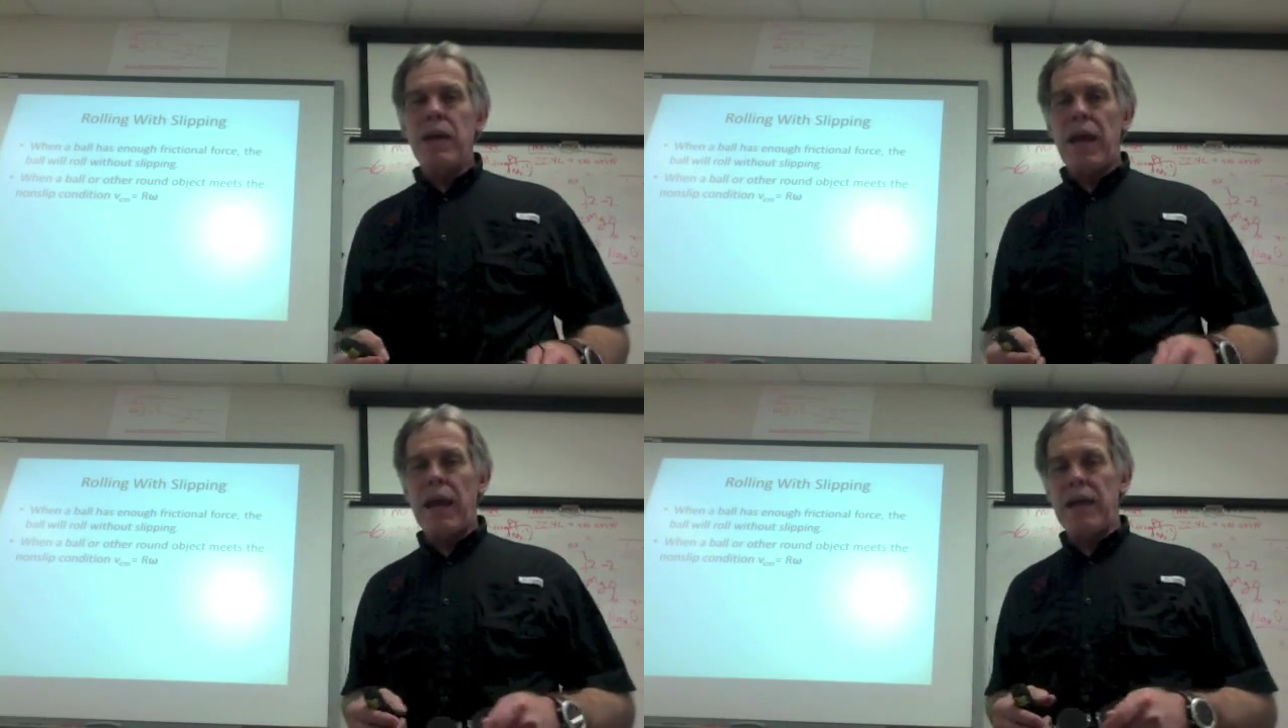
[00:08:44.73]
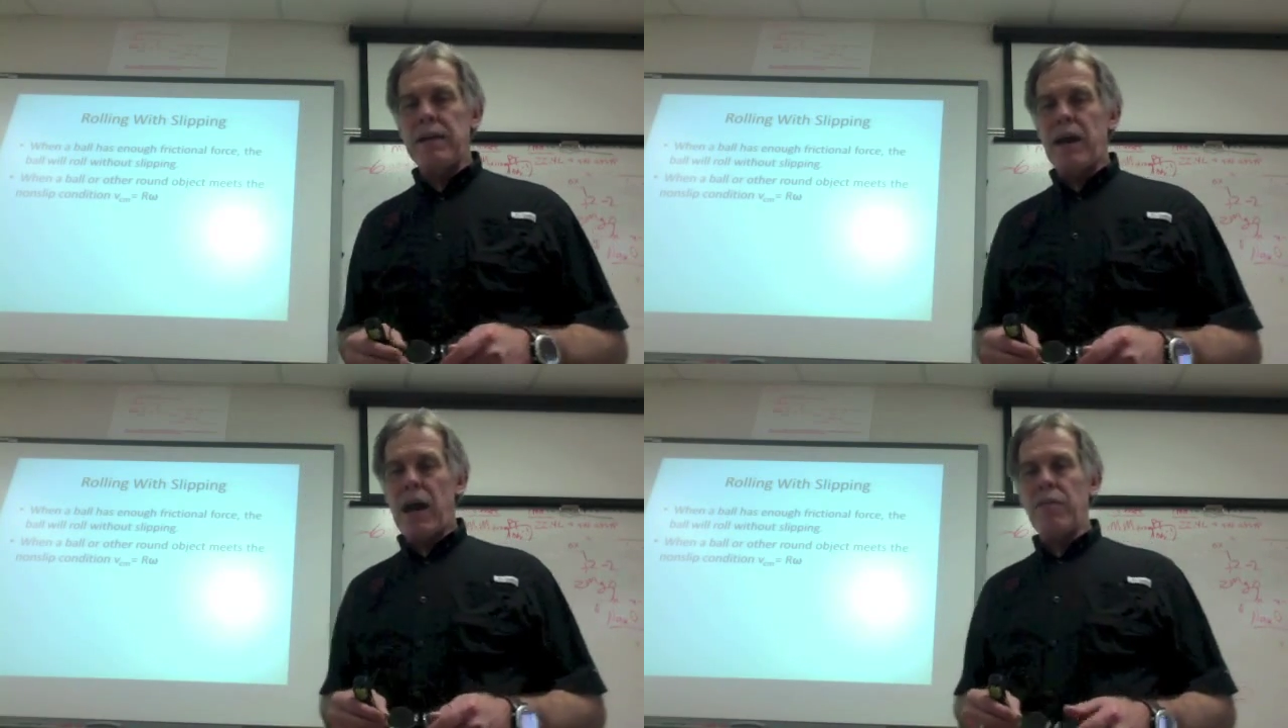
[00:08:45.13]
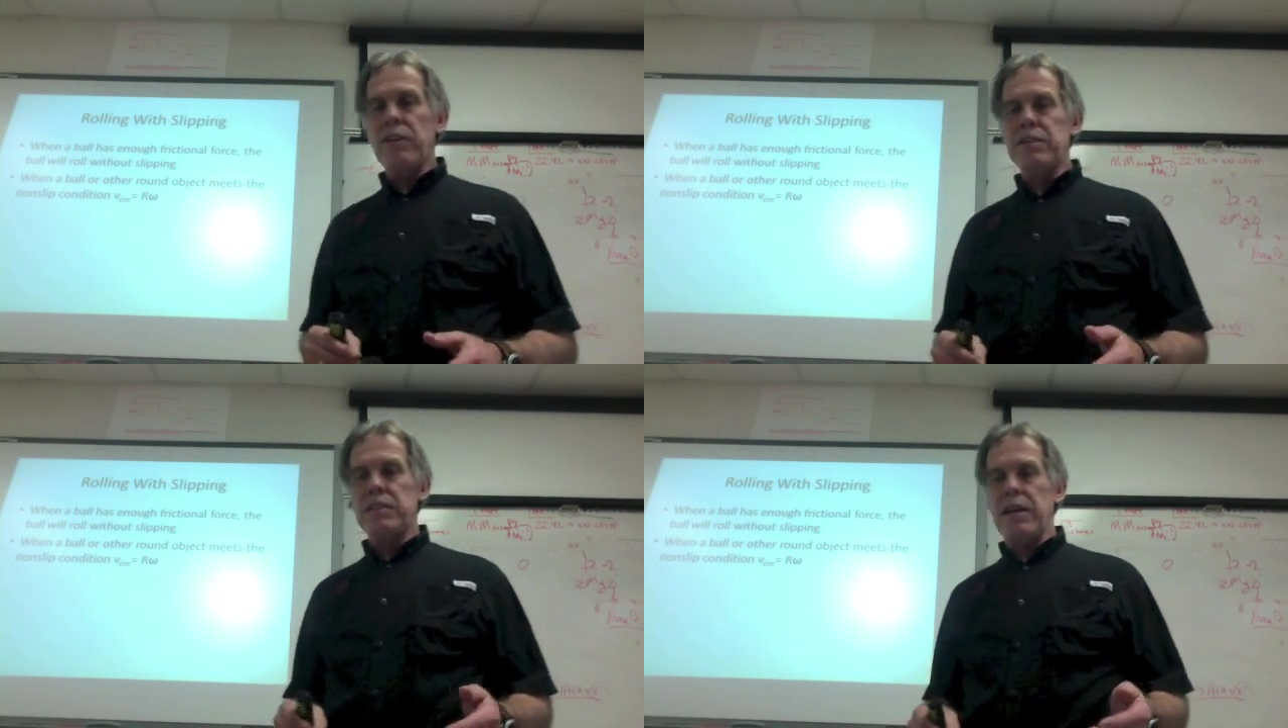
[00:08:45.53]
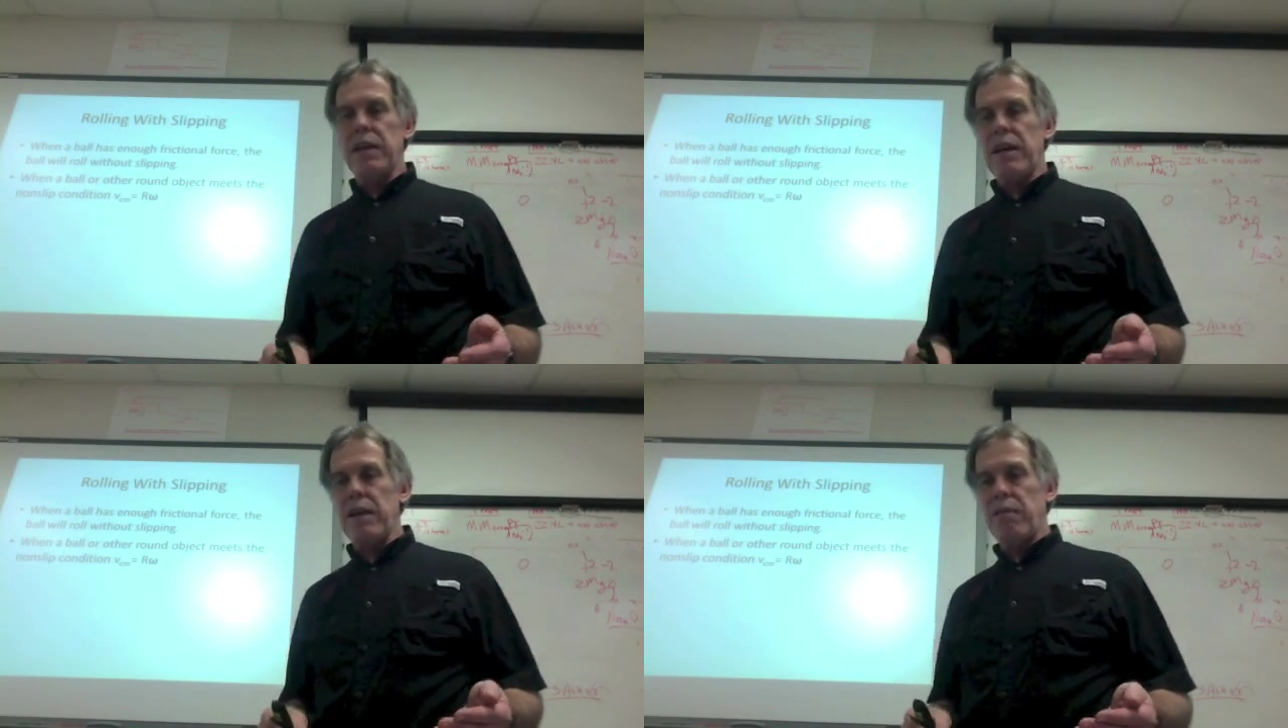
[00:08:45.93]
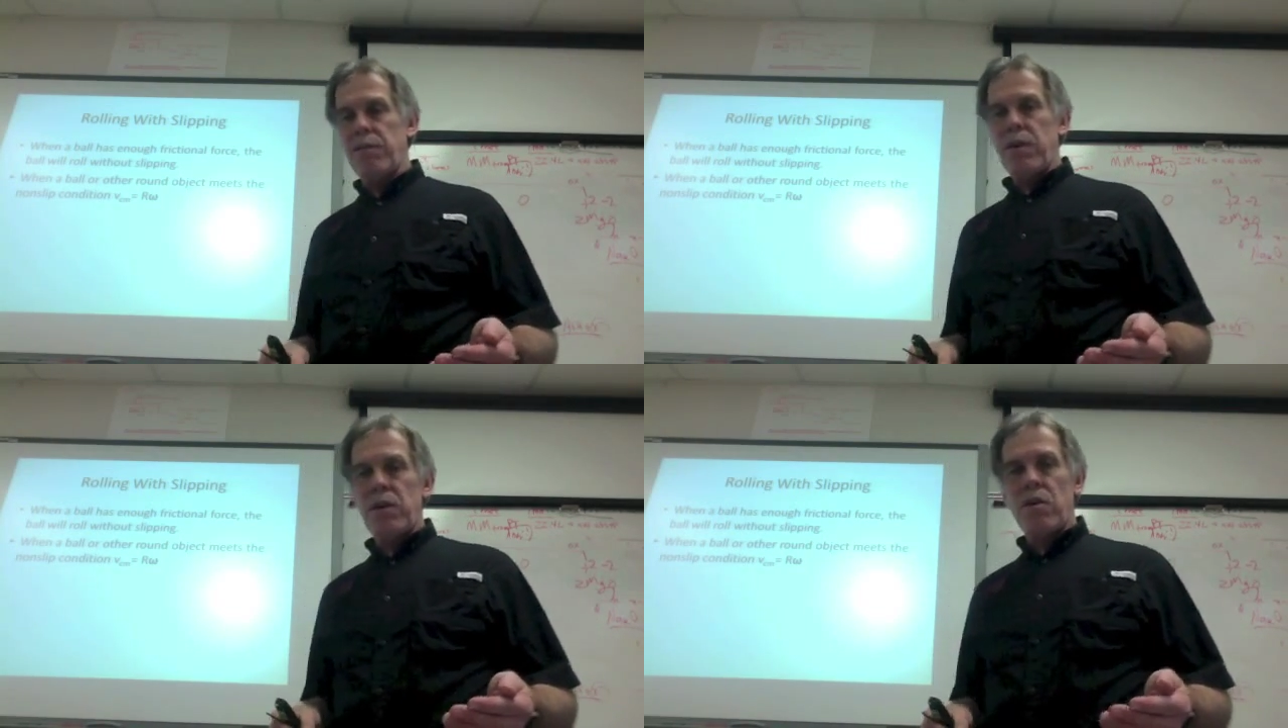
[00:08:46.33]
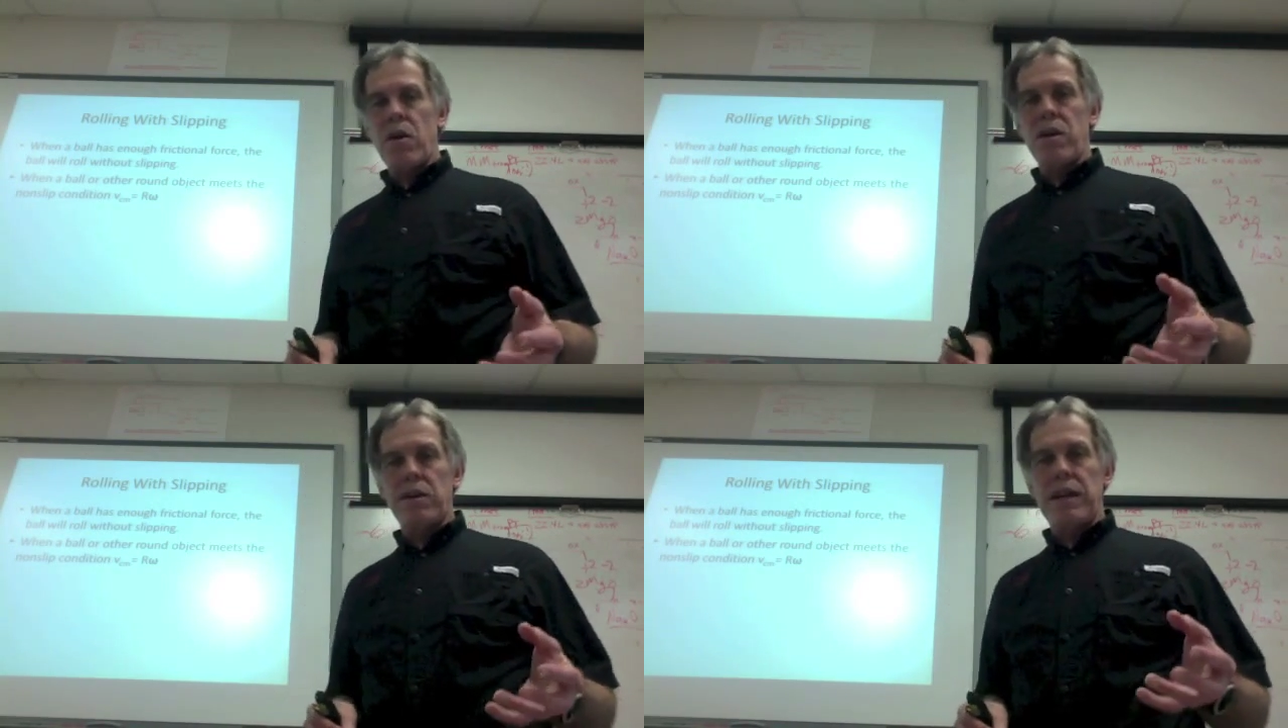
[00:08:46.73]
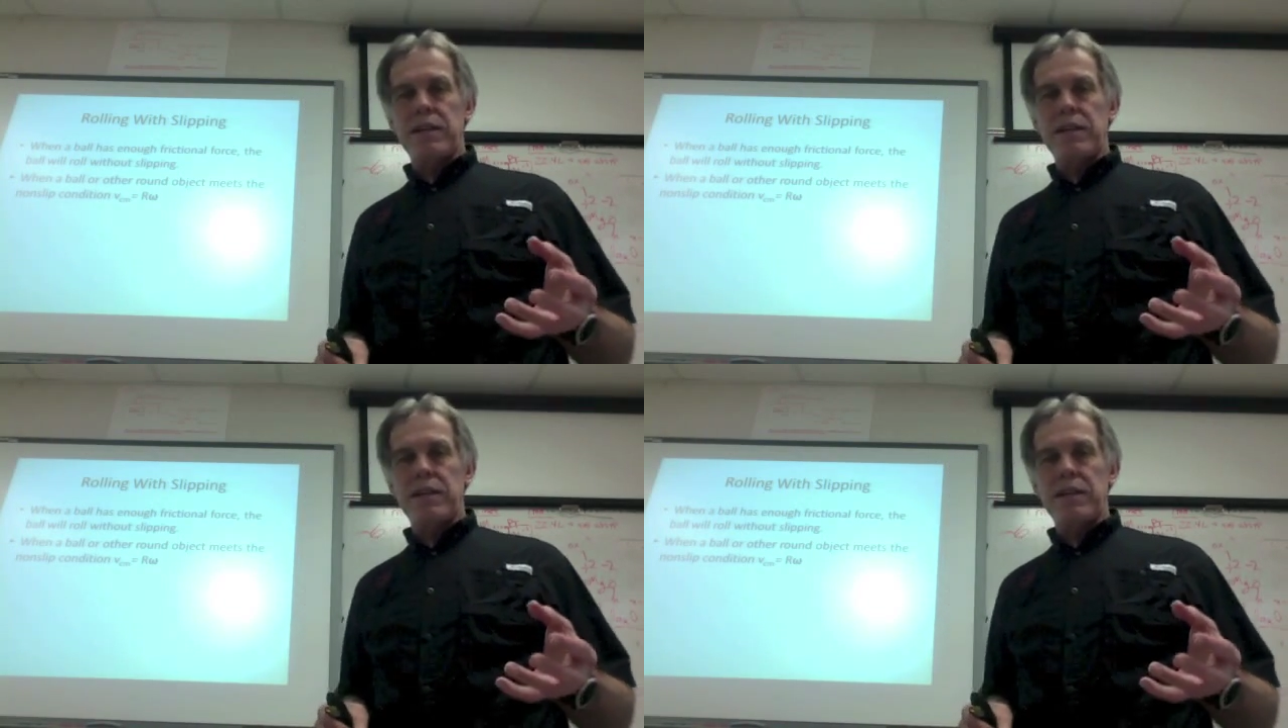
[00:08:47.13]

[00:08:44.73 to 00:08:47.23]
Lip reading: and obviously if you're on